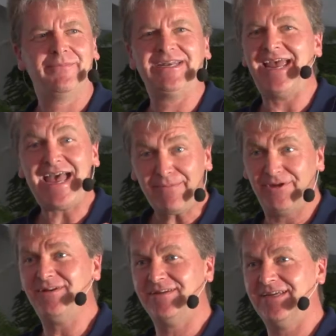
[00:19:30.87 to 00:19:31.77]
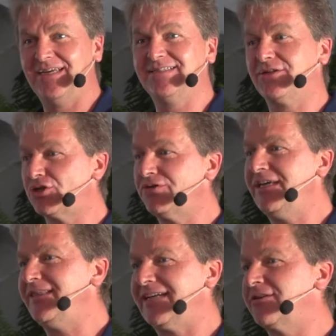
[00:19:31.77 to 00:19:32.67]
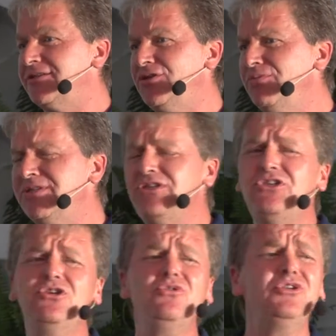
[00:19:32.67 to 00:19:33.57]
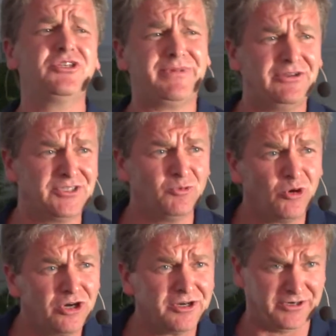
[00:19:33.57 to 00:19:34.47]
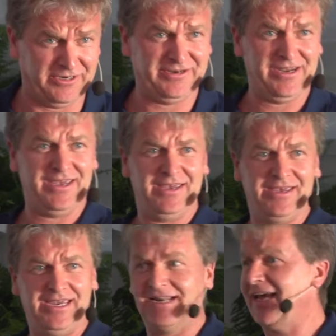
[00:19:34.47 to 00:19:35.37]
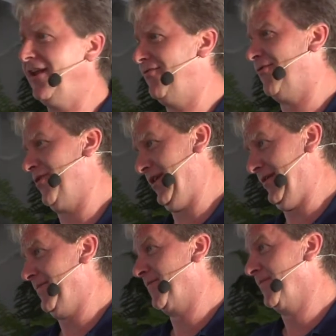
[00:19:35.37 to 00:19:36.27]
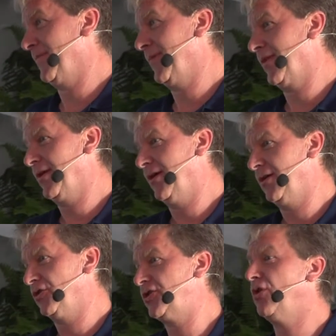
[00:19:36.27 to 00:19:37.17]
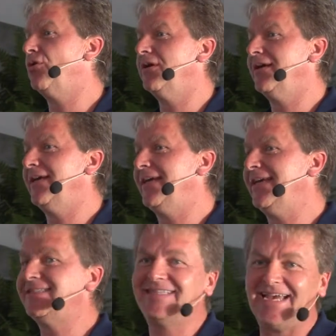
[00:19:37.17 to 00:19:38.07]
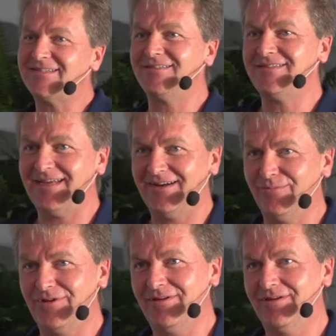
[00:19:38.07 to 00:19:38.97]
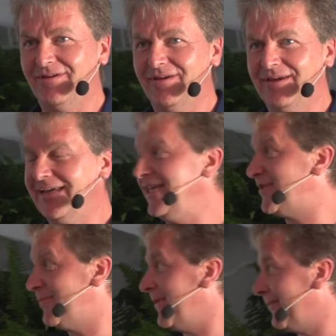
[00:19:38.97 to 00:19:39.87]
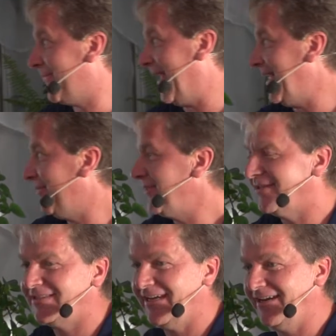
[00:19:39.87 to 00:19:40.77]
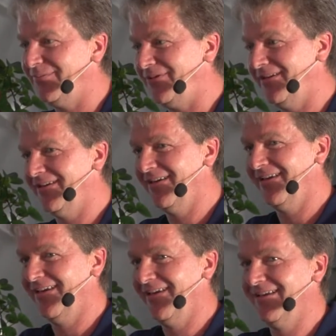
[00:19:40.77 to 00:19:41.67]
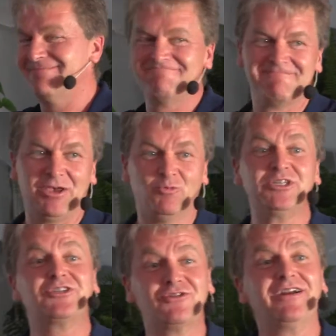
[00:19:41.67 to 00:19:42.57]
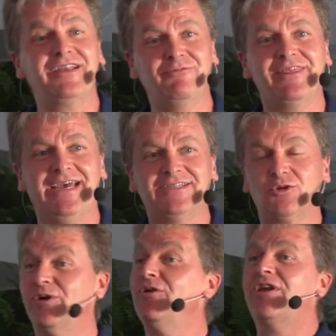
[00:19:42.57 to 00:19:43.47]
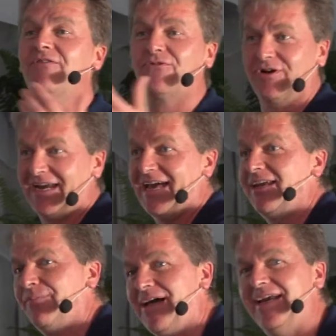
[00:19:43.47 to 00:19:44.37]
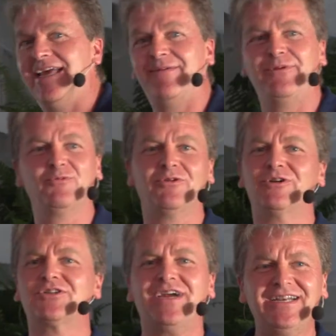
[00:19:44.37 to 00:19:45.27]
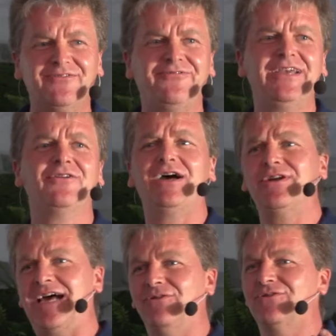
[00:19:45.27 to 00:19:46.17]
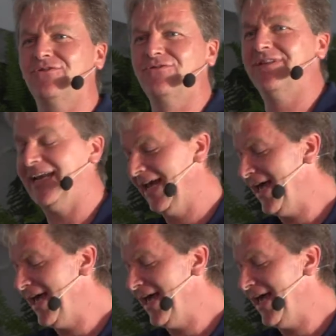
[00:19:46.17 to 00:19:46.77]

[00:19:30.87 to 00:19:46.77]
But almond is a tree that consumes huge amounts of water in California. So is that sustainable? Is pineapple sustainable? We're struggling with that. So we're looking for organic pineapple. We're trying to figure out how to do that.